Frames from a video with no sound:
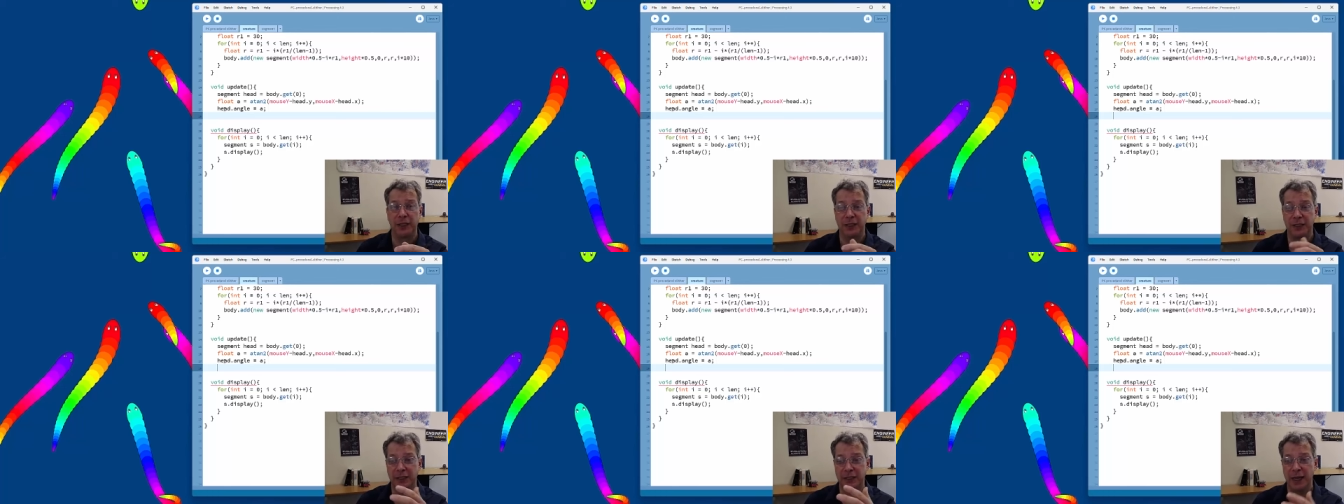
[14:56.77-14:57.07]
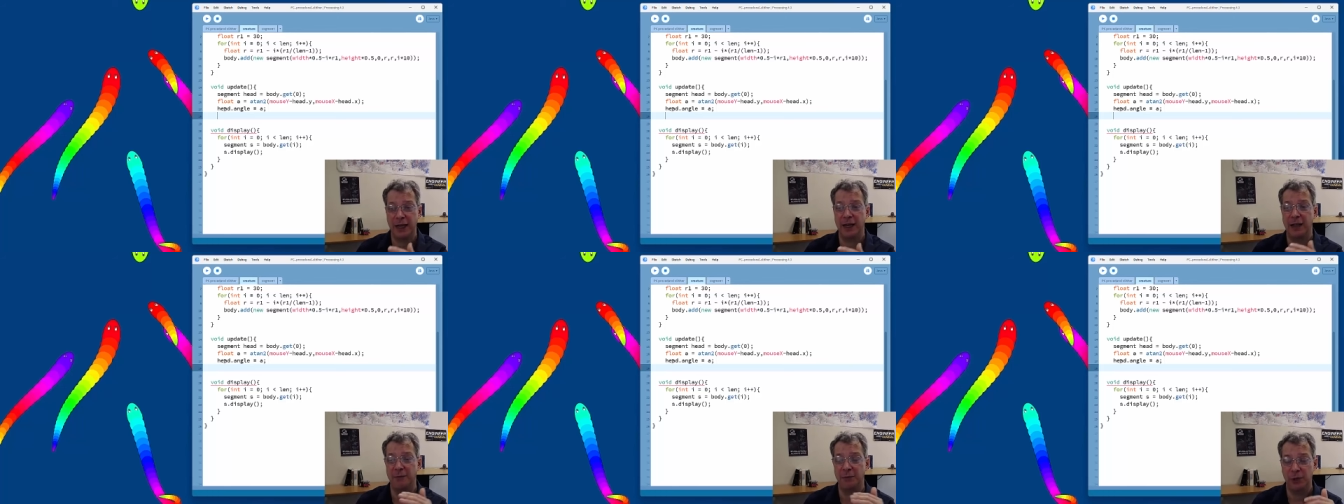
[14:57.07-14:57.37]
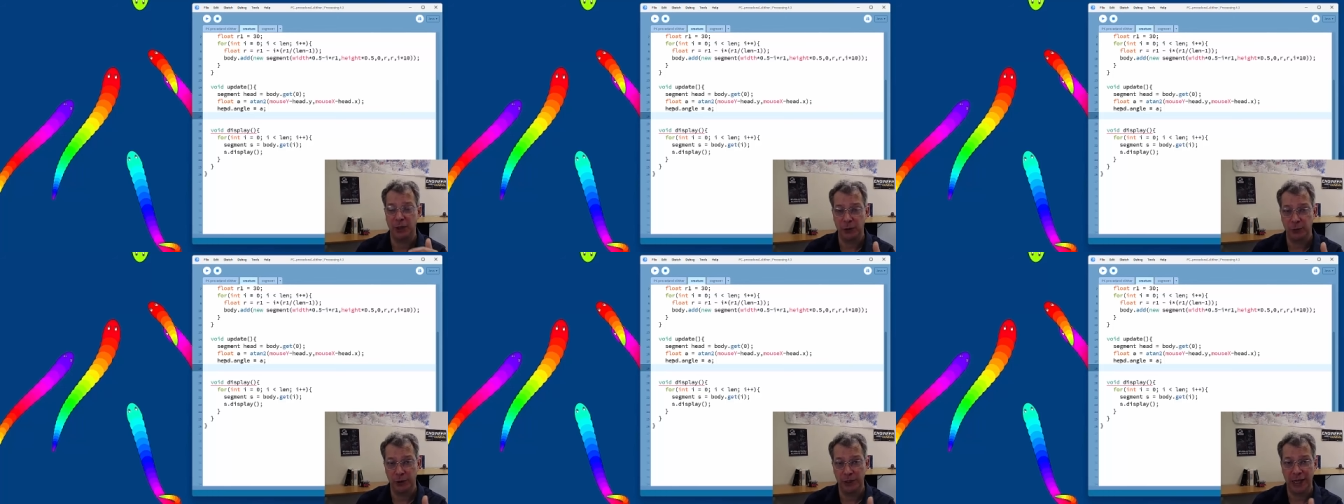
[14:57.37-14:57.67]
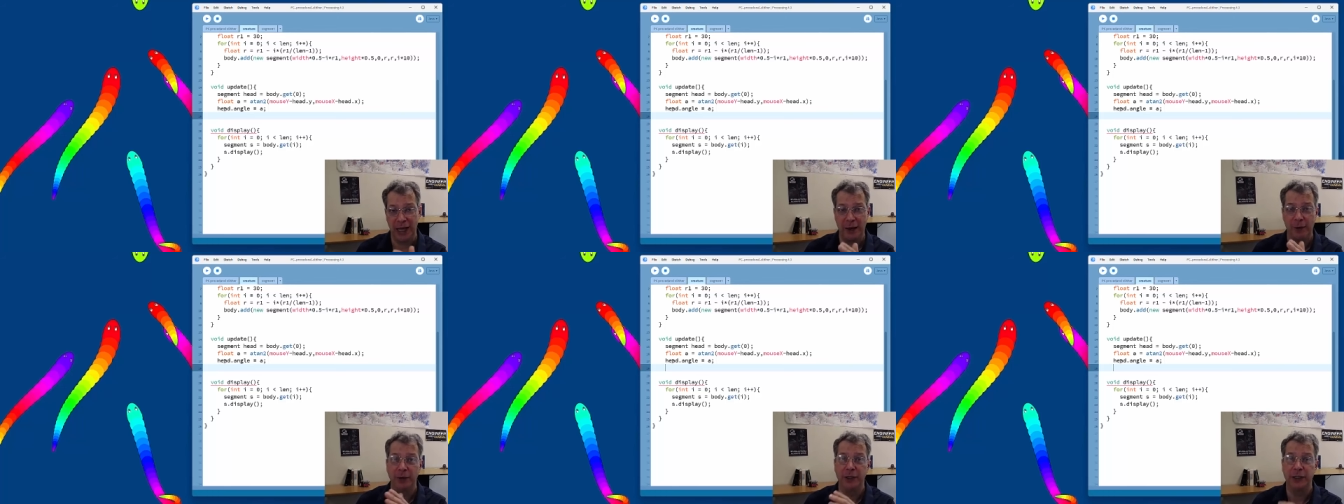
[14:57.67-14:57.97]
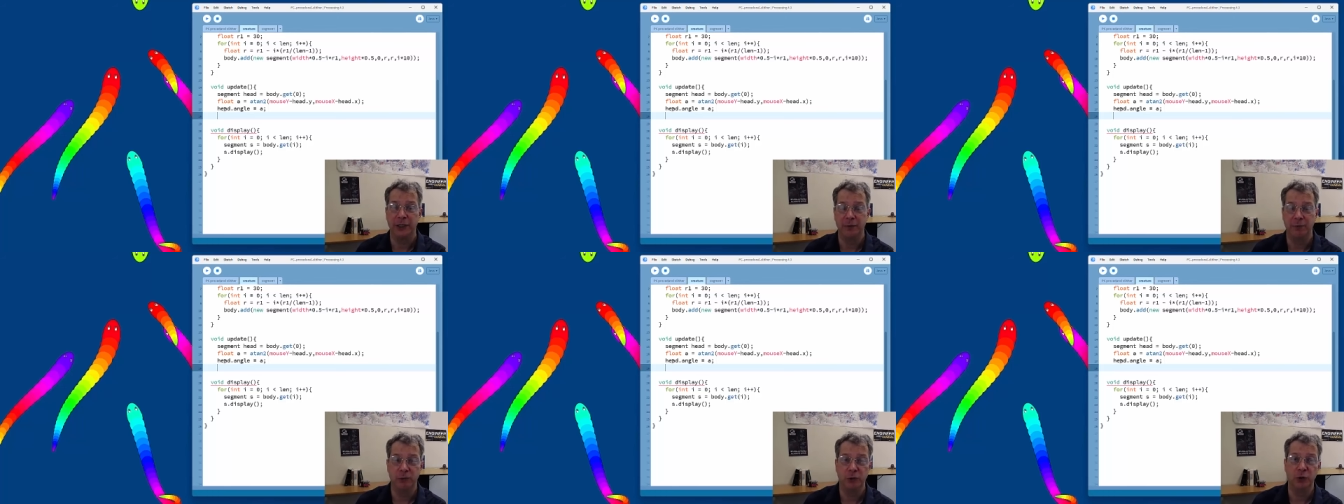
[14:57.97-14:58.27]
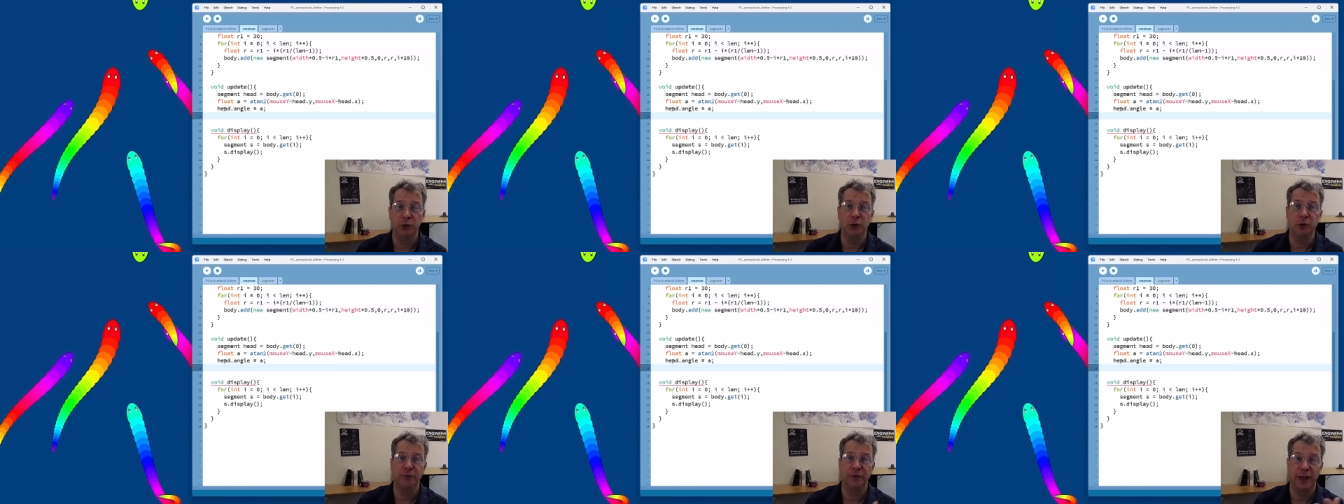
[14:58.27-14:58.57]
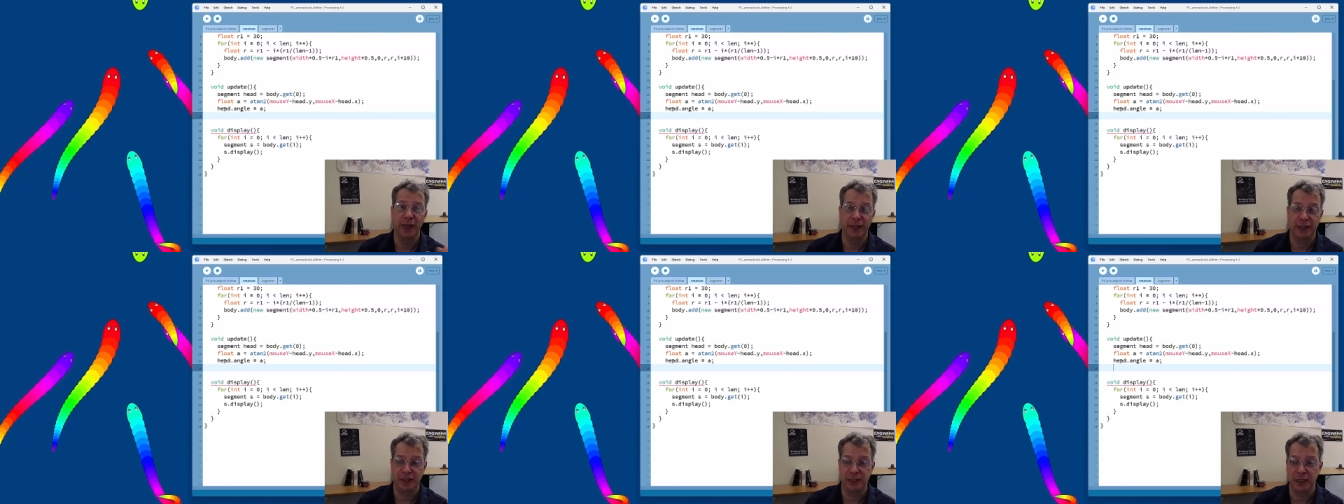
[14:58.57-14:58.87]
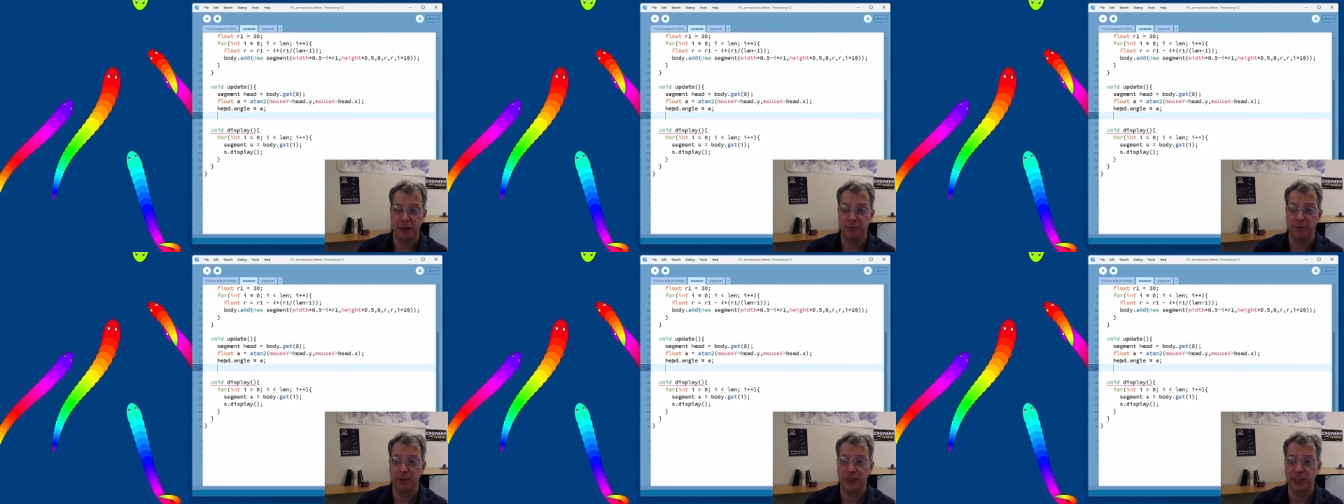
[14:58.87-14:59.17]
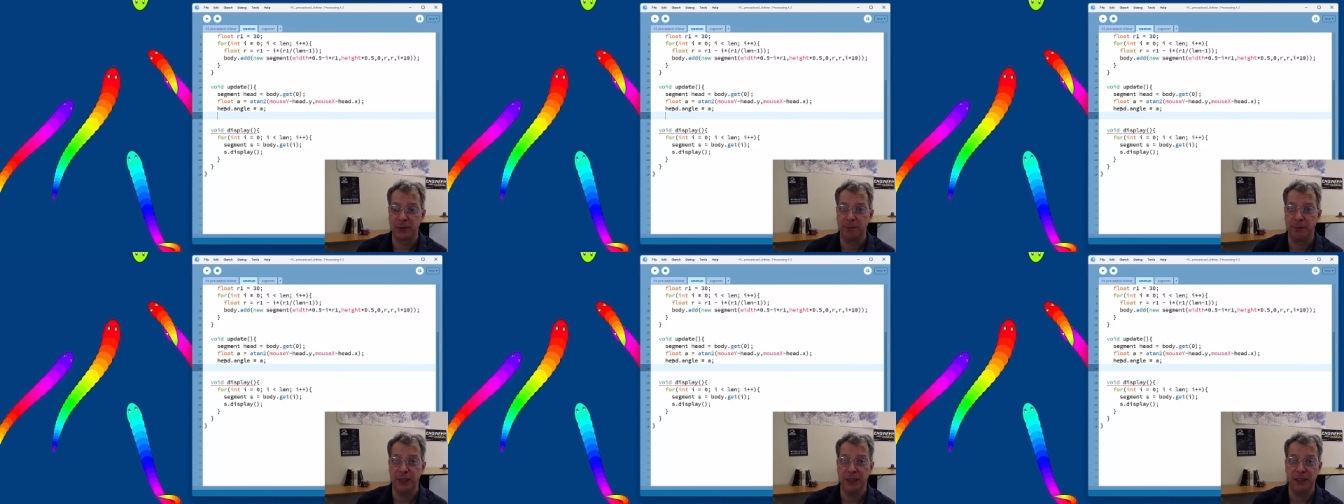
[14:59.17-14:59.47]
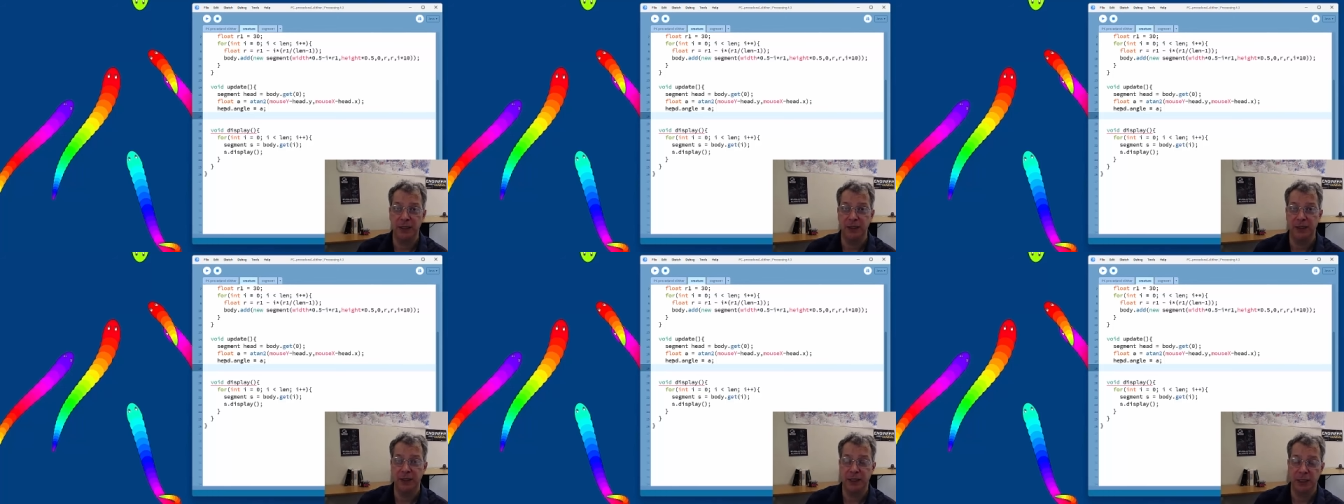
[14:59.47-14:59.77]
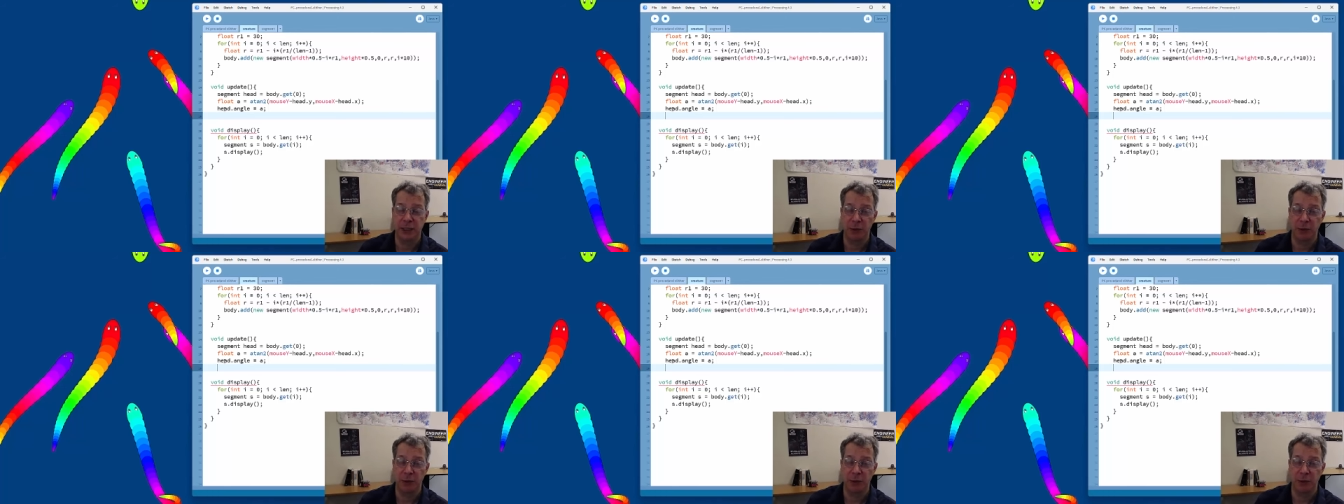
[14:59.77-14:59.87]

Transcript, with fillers: Instead, I'm going to allow it to move at some speed.